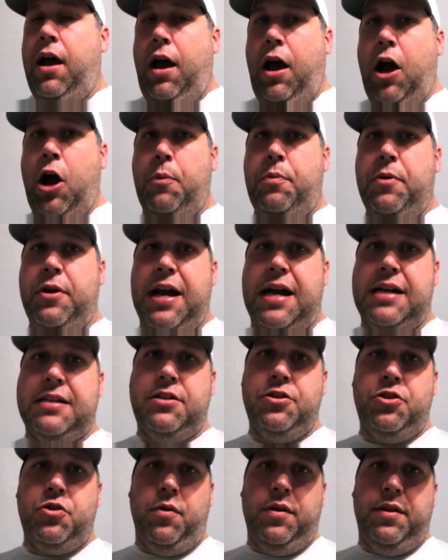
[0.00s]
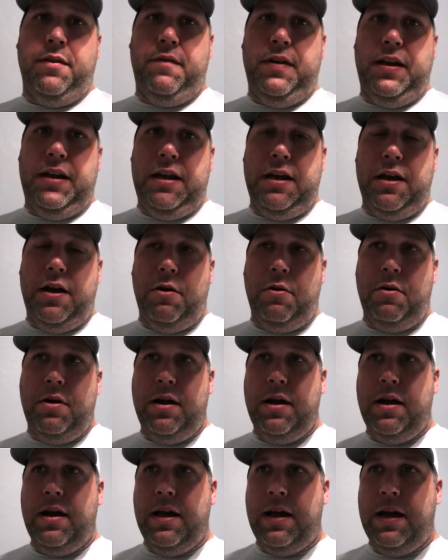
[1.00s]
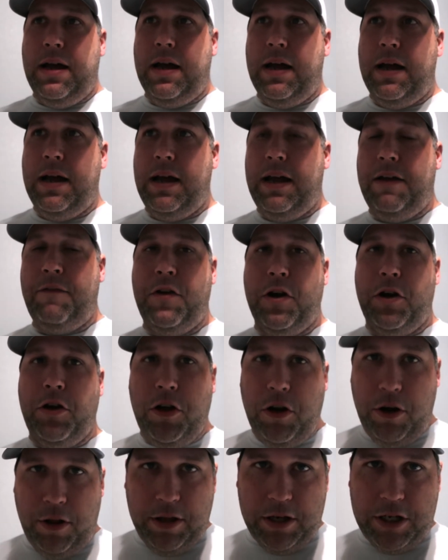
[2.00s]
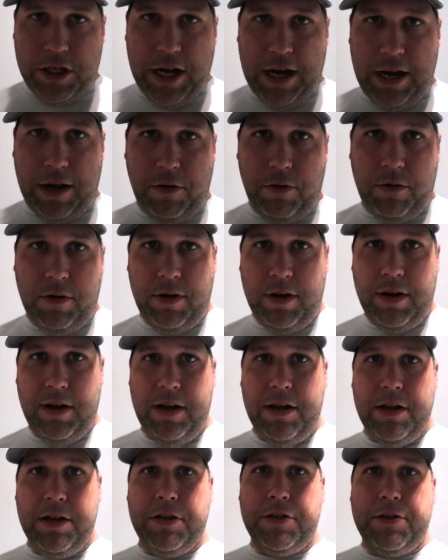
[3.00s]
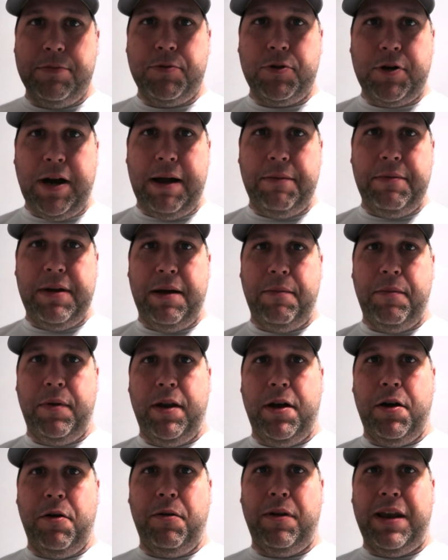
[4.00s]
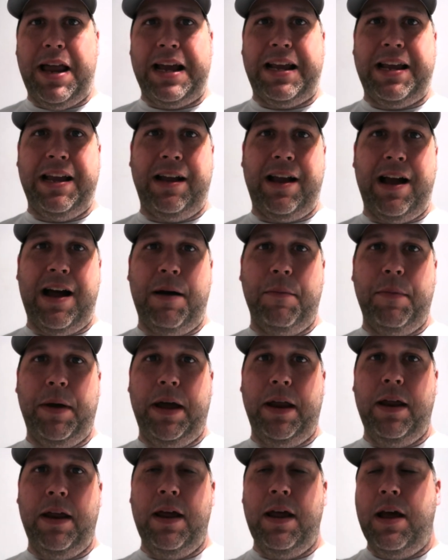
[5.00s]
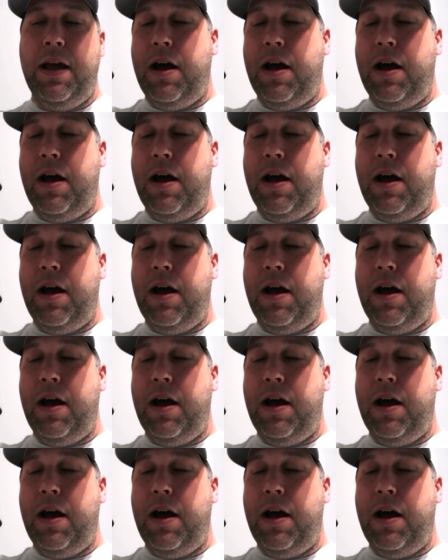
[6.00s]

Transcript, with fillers: hope you guys enjoyed the video. If you're new to the channel, subscribe down below, like and comment.